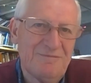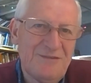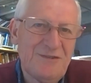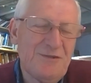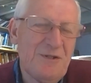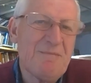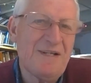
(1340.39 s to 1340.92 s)

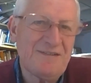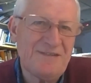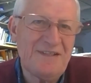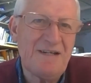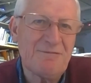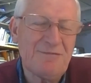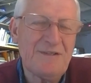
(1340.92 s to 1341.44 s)
Just going back to
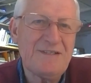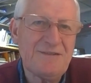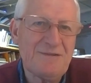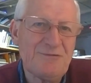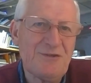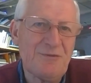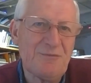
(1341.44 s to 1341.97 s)
that phrase
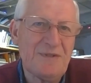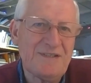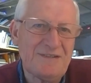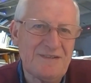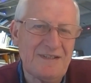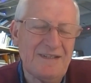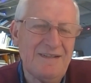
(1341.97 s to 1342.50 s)
of John
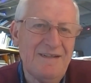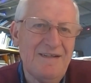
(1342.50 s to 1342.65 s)
Wesley,